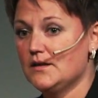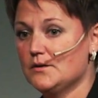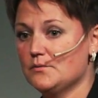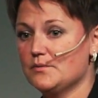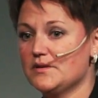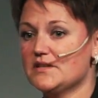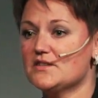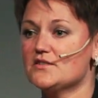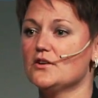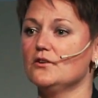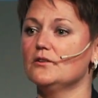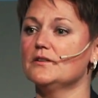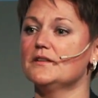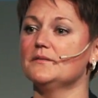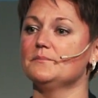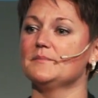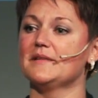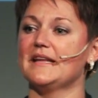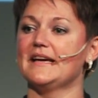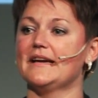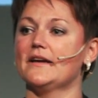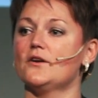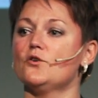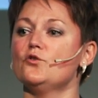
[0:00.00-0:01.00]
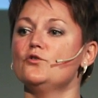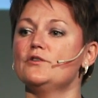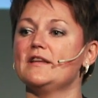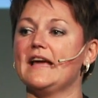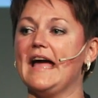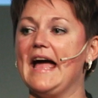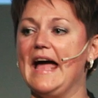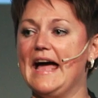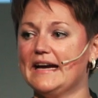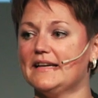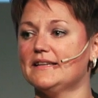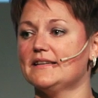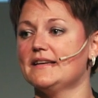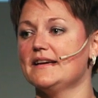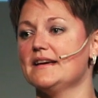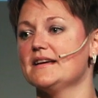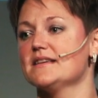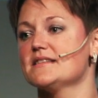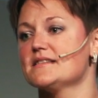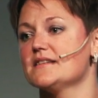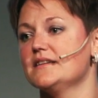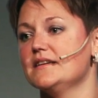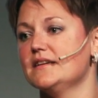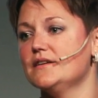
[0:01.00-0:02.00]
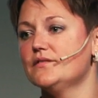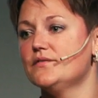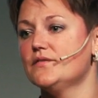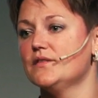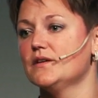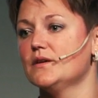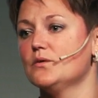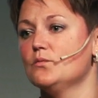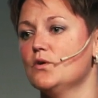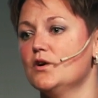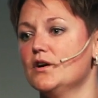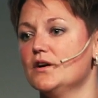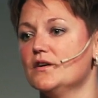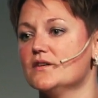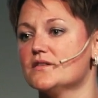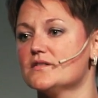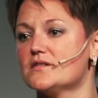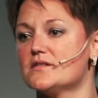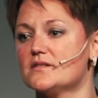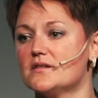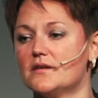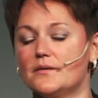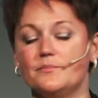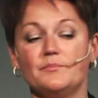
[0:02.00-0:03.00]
We told them they could act as if it was